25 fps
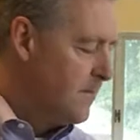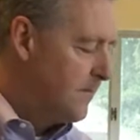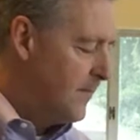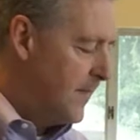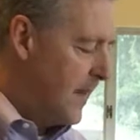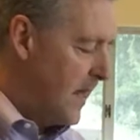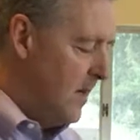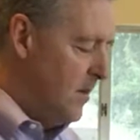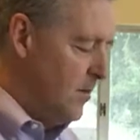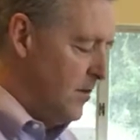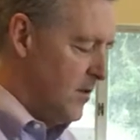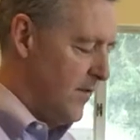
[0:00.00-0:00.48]

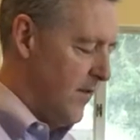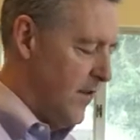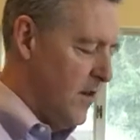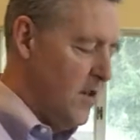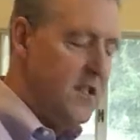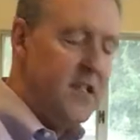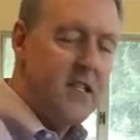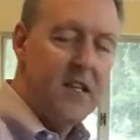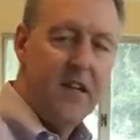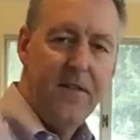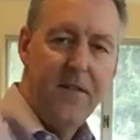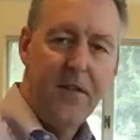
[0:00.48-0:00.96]
And it was very
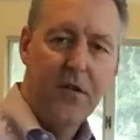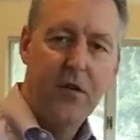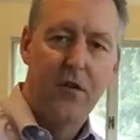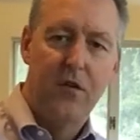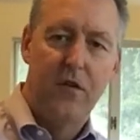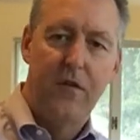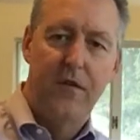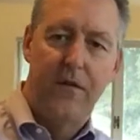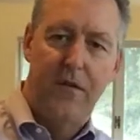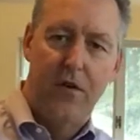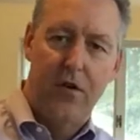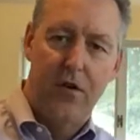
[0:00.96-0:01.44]

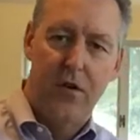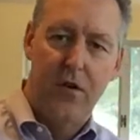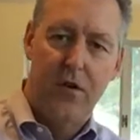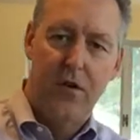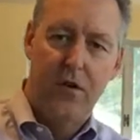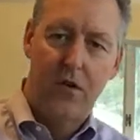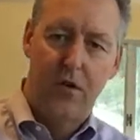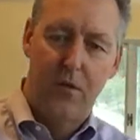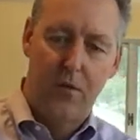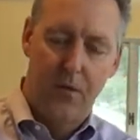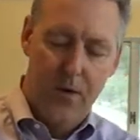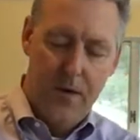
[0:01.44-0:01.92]
difficult for her to
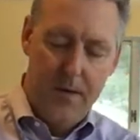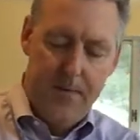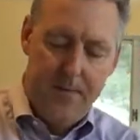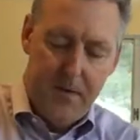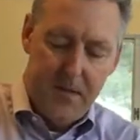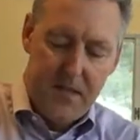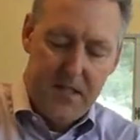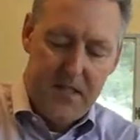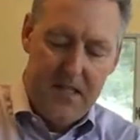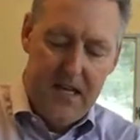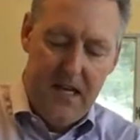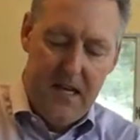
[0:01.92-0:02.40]
grip a
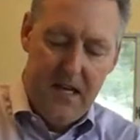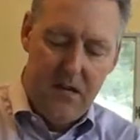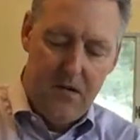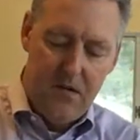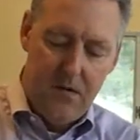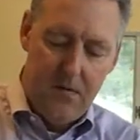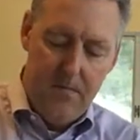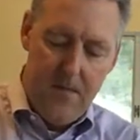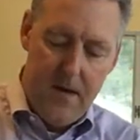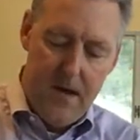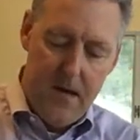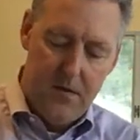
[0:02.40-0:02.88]

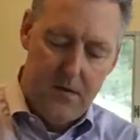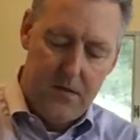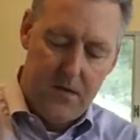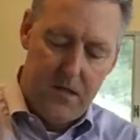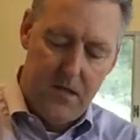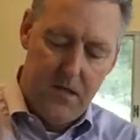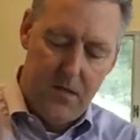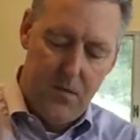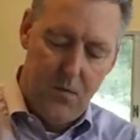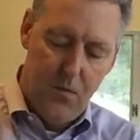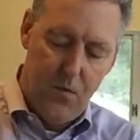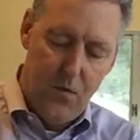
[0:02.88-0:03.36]
standard mouse
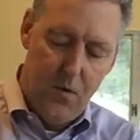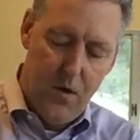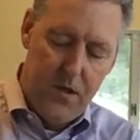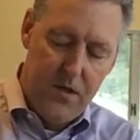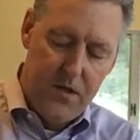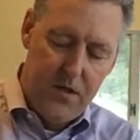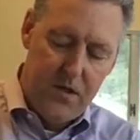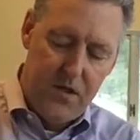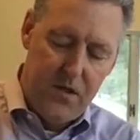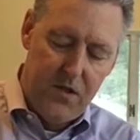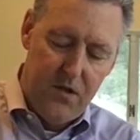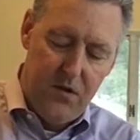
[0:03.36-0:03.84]
because it
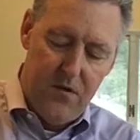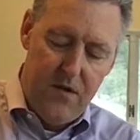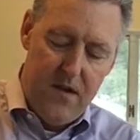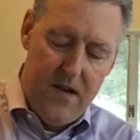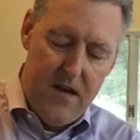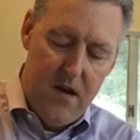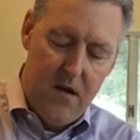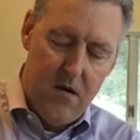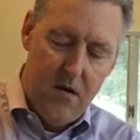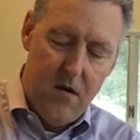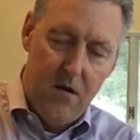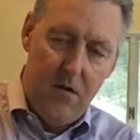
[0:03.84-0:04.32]
was so
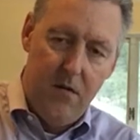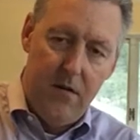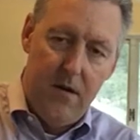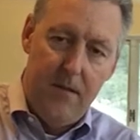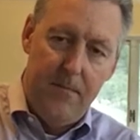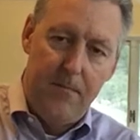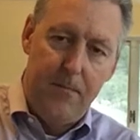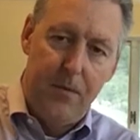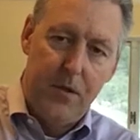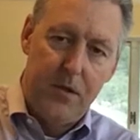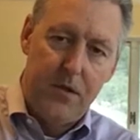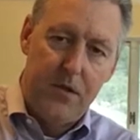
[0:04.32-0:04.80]
narrow and
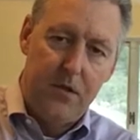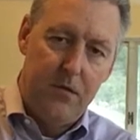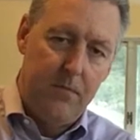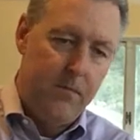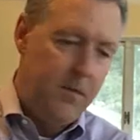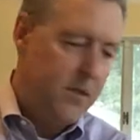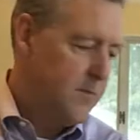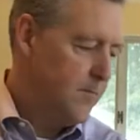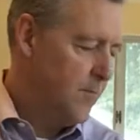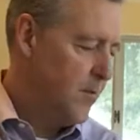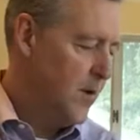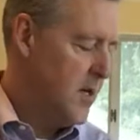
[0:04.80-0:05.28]
it put so
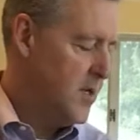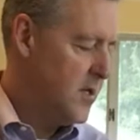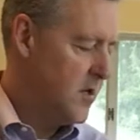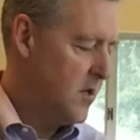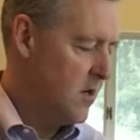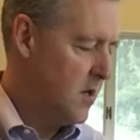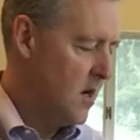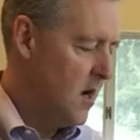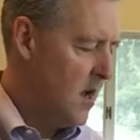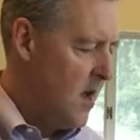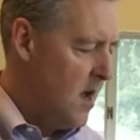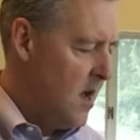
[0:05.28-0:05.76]
much
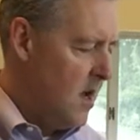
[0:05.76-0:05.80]
pressure.